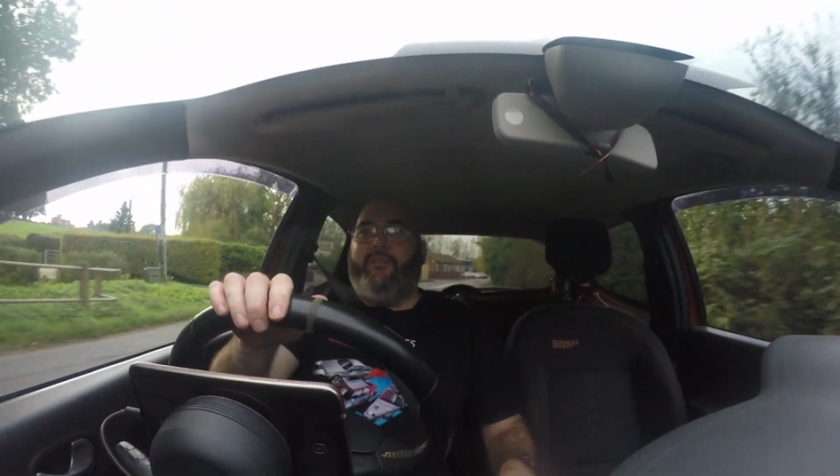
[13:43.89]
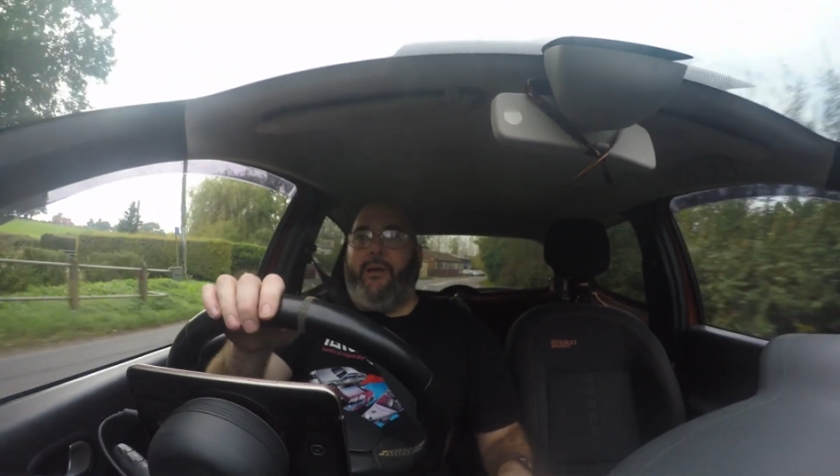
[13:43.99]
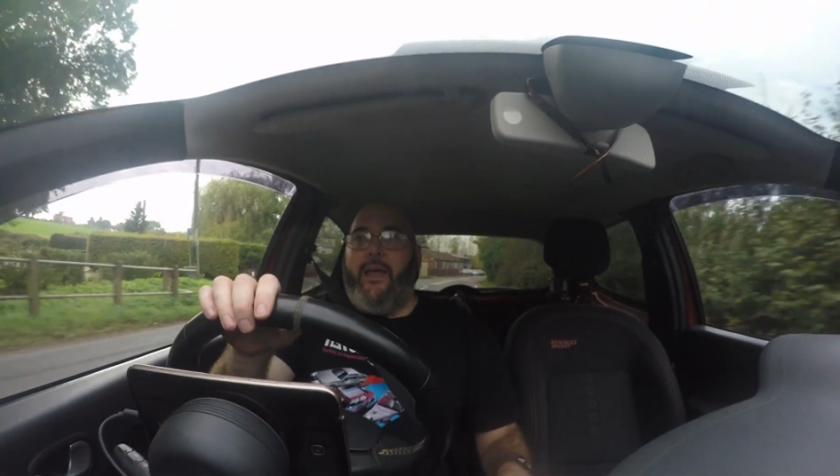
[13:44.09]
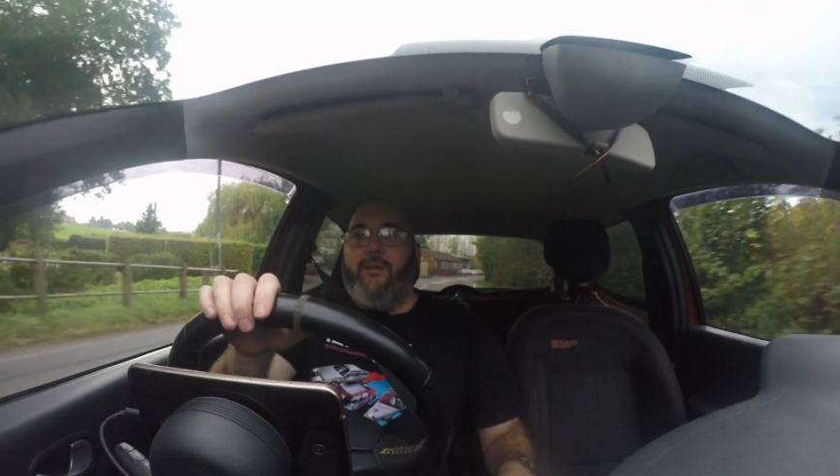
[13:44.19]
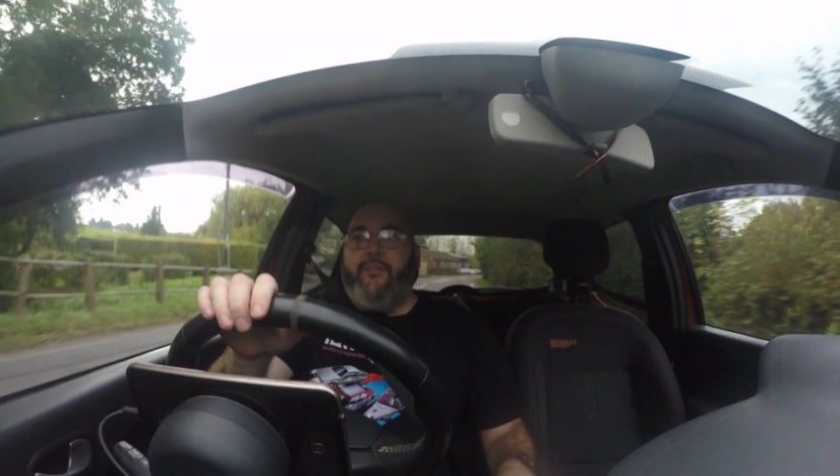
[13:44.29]
to
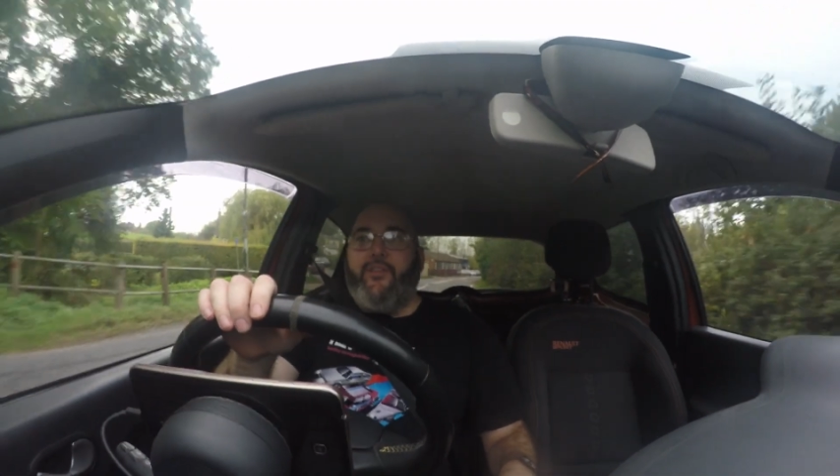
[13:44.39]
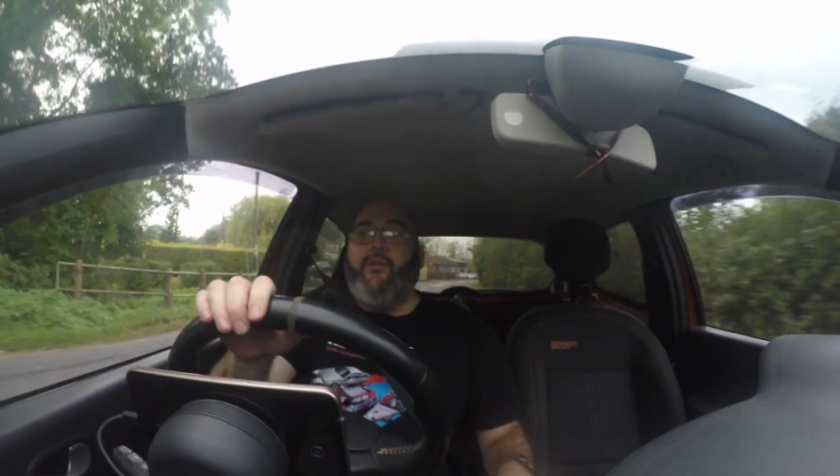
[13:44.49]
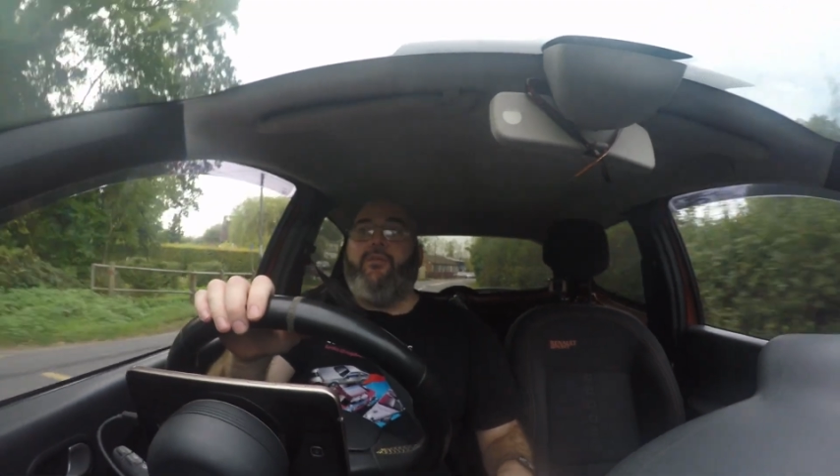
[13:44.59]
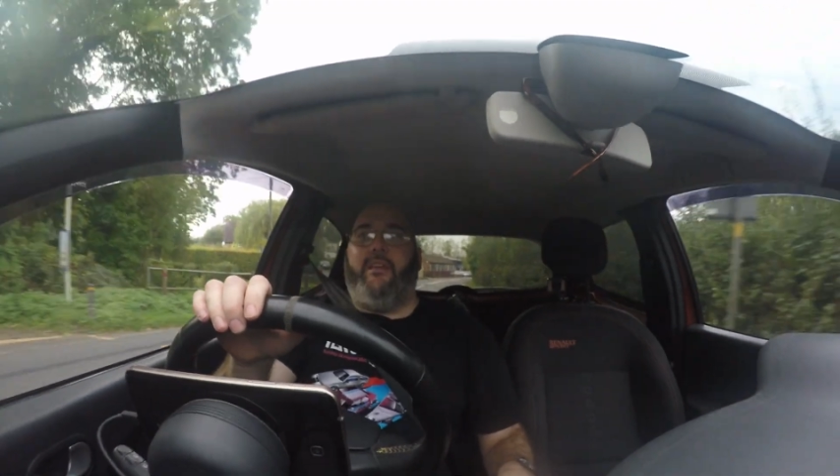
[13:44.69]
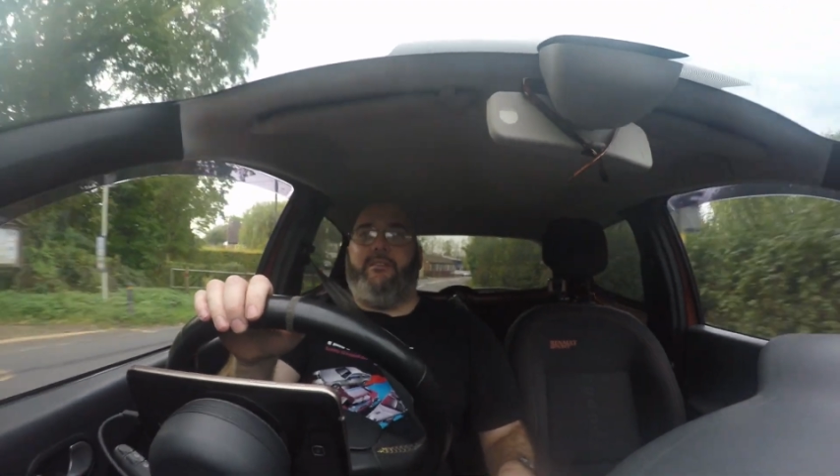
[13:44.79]
play with a
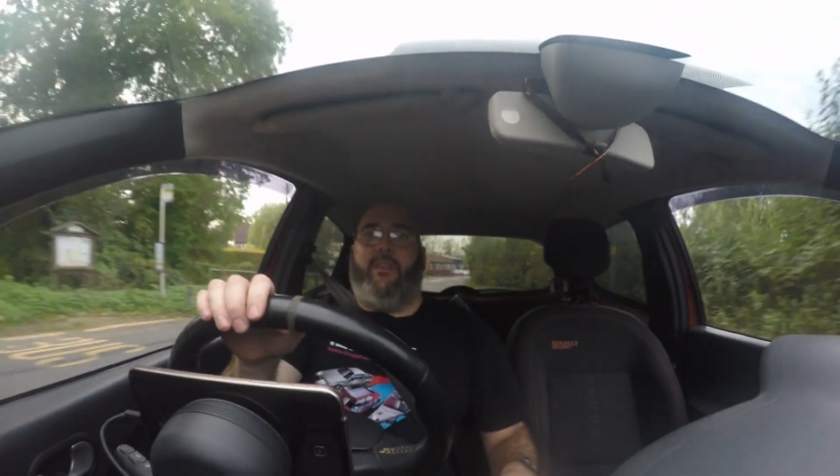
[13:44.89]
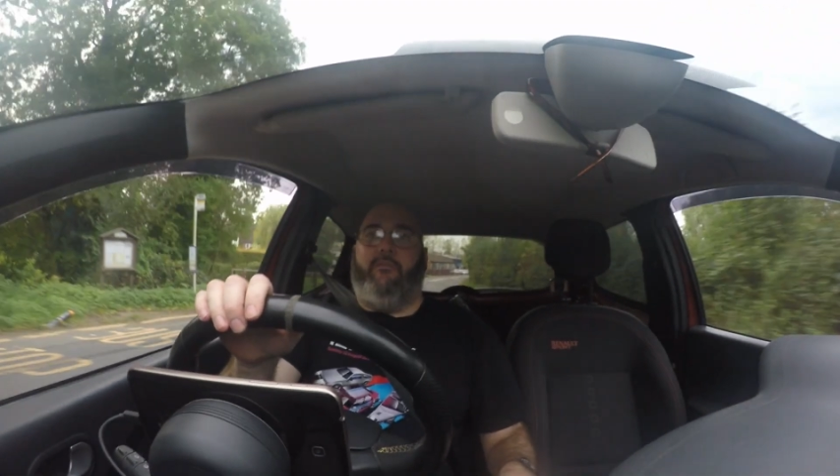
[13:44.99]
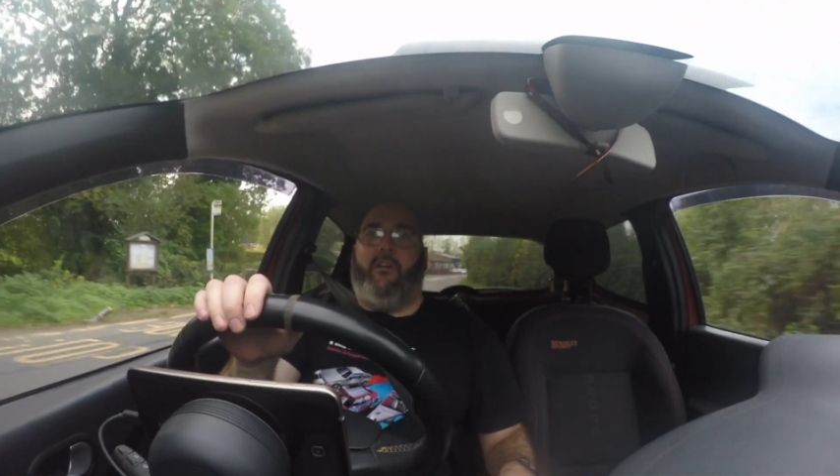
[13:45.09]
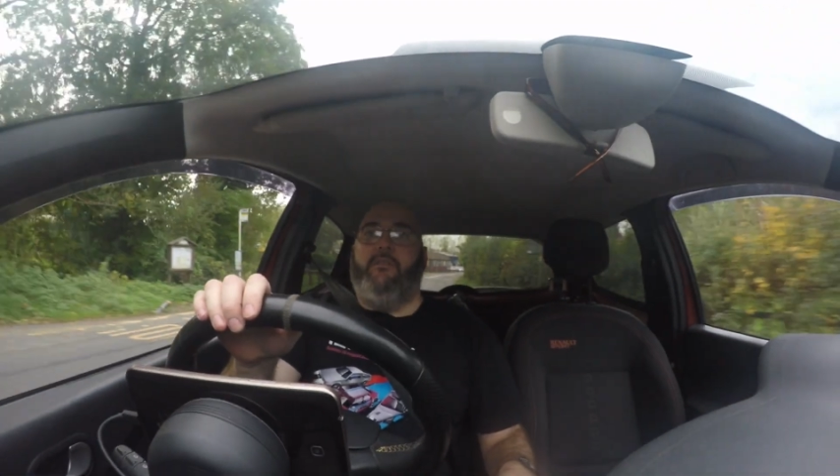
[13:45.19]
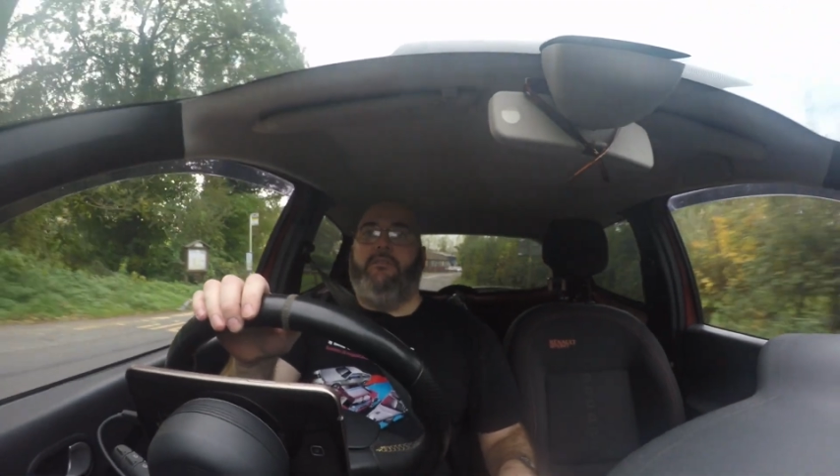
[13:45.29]
few things on
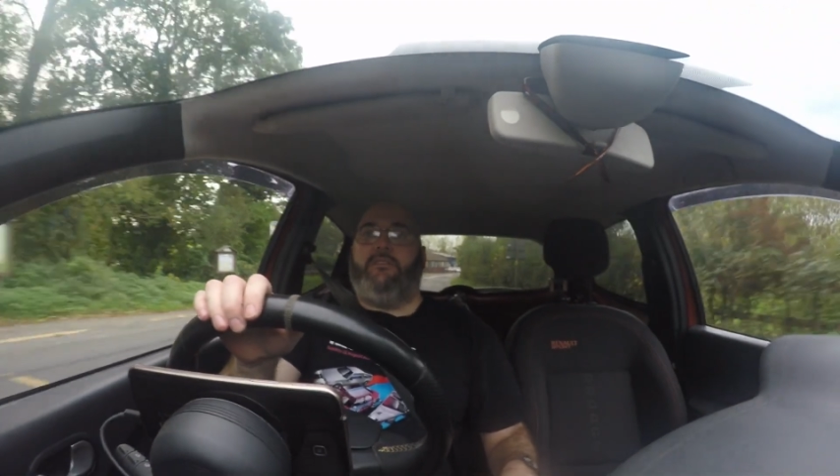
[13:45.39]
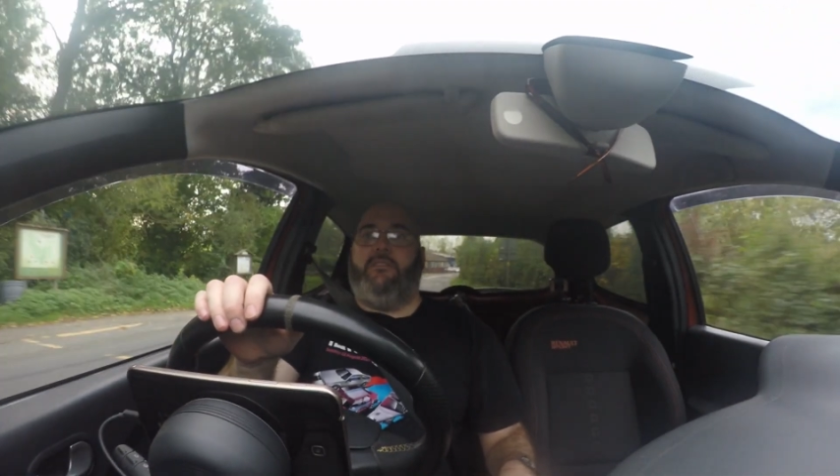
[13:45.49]
the road.